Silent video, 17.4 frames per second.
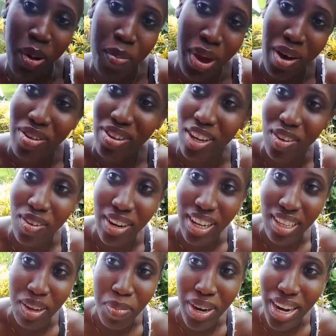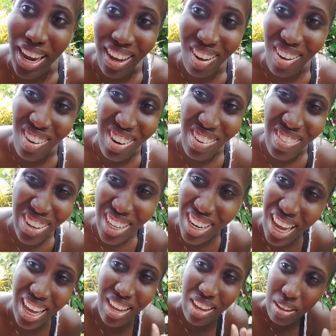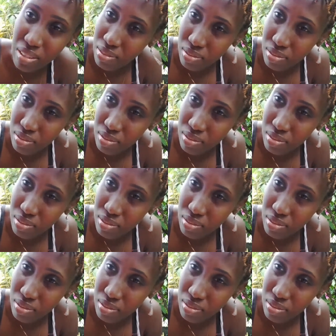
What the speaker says: why I always do that. I mean, what do I like?